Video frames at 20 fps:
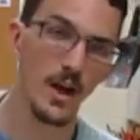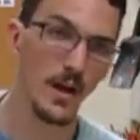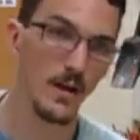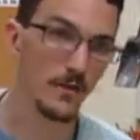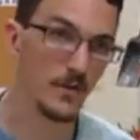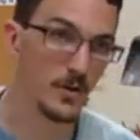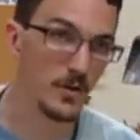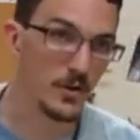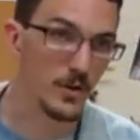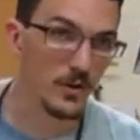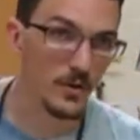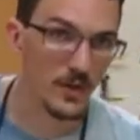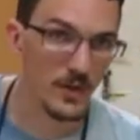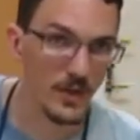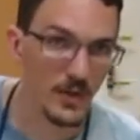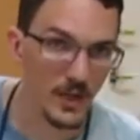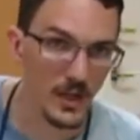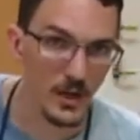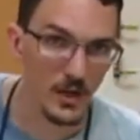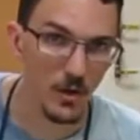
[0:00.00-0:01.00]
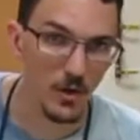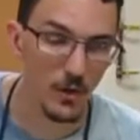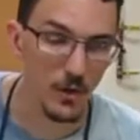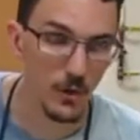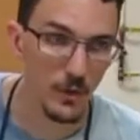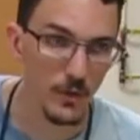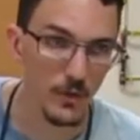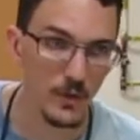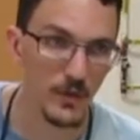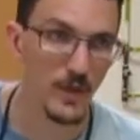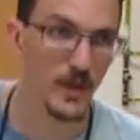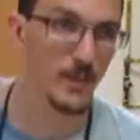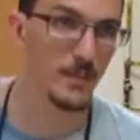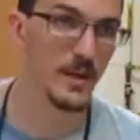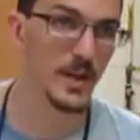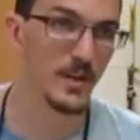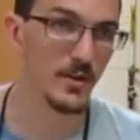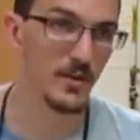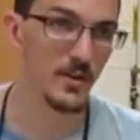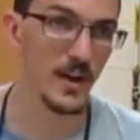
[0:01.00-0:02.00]
If you do see any holes, it
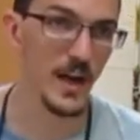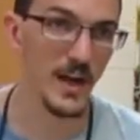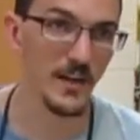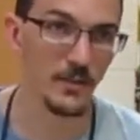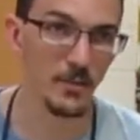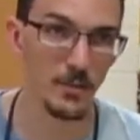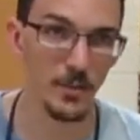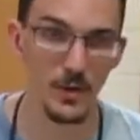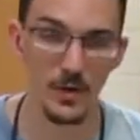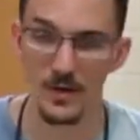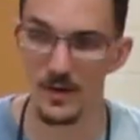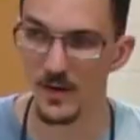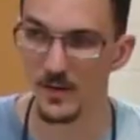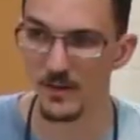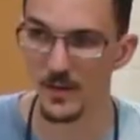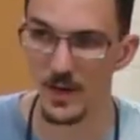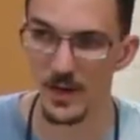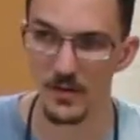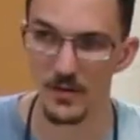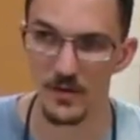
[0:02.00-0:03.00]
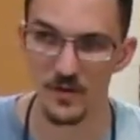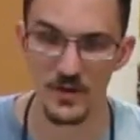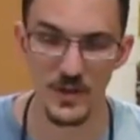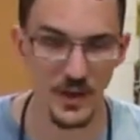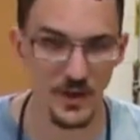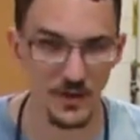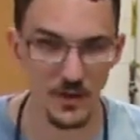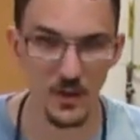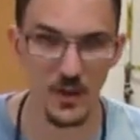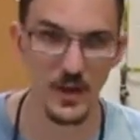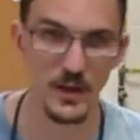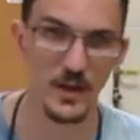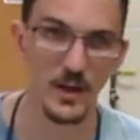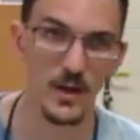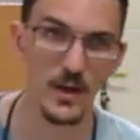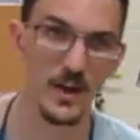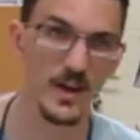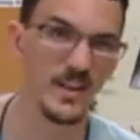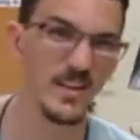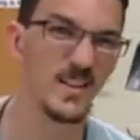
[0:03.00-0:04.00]
means you haven't put enough layers of gesso on
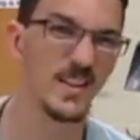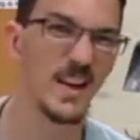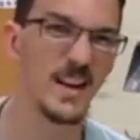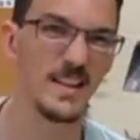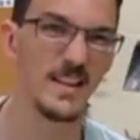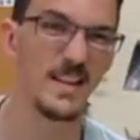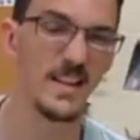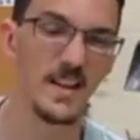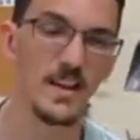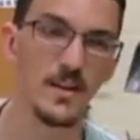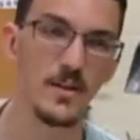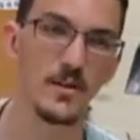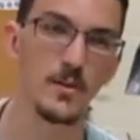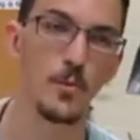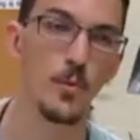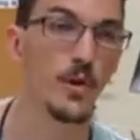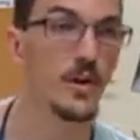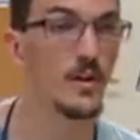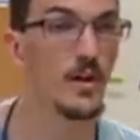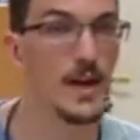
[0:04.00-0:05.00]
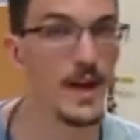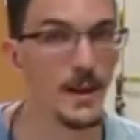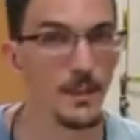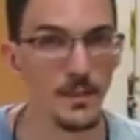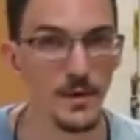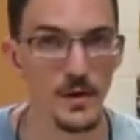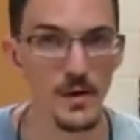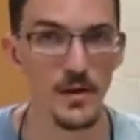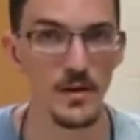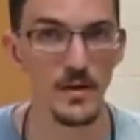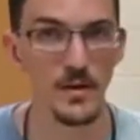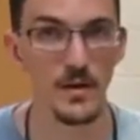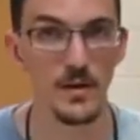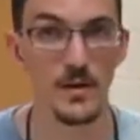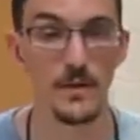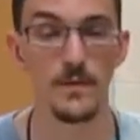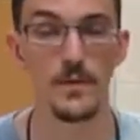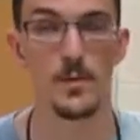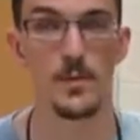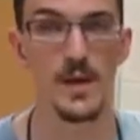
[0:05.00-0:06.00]
there and it's not sealed. And what will happen is
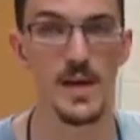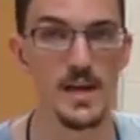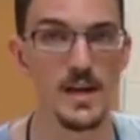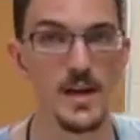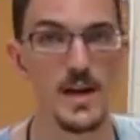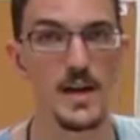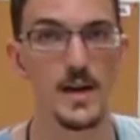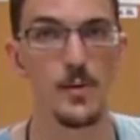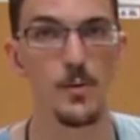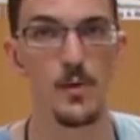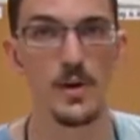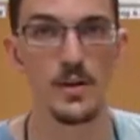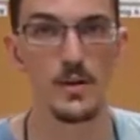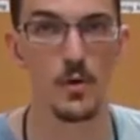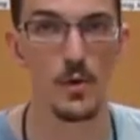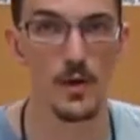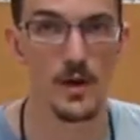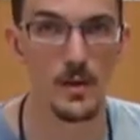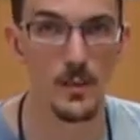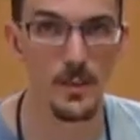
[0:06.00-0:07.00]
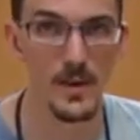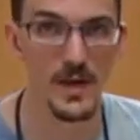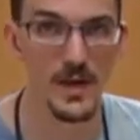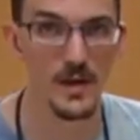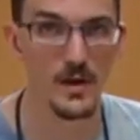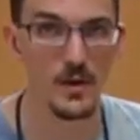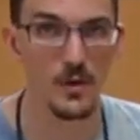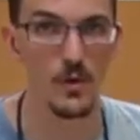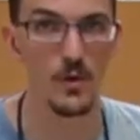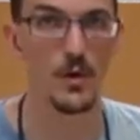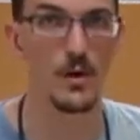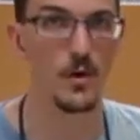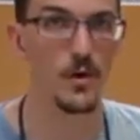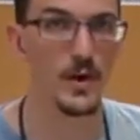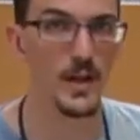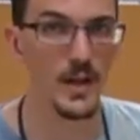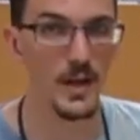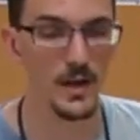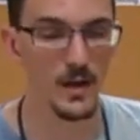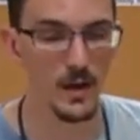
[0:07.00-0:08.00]
if you paint on it with oil paint or
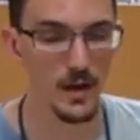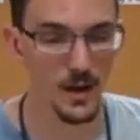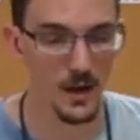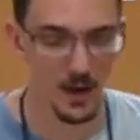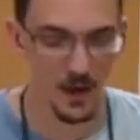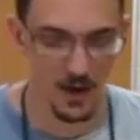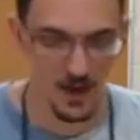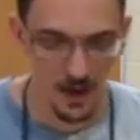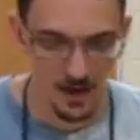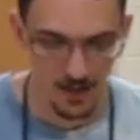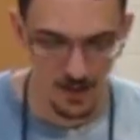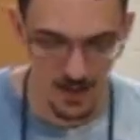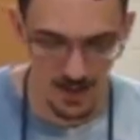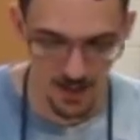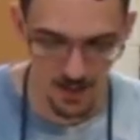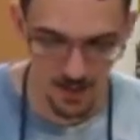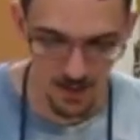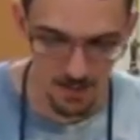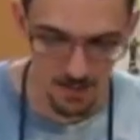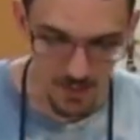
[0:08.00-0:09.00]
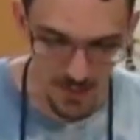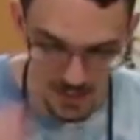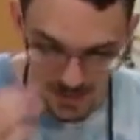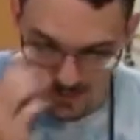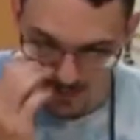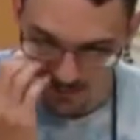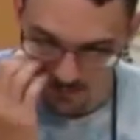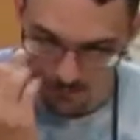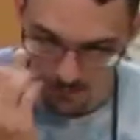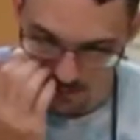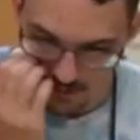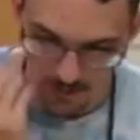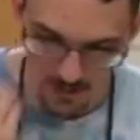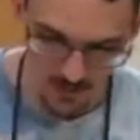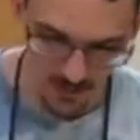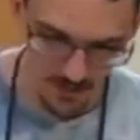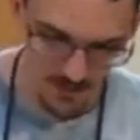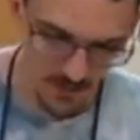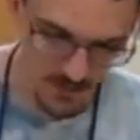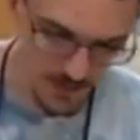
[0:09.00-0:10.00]
acrylic, that paint will kind
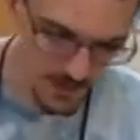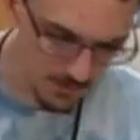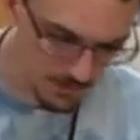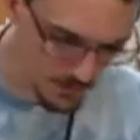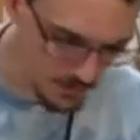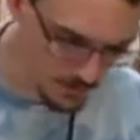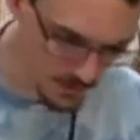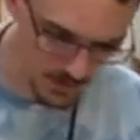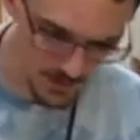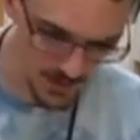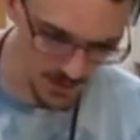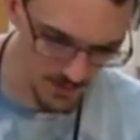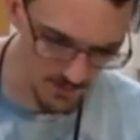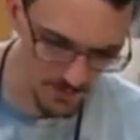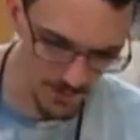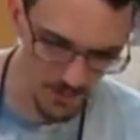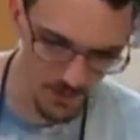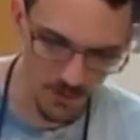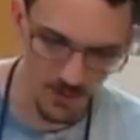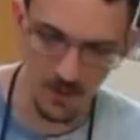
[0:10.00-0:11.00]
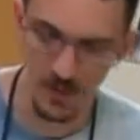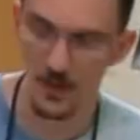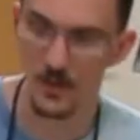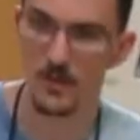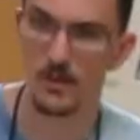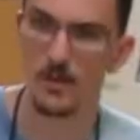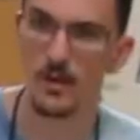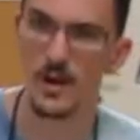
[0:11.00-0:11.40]
of seep through the canvas and it'll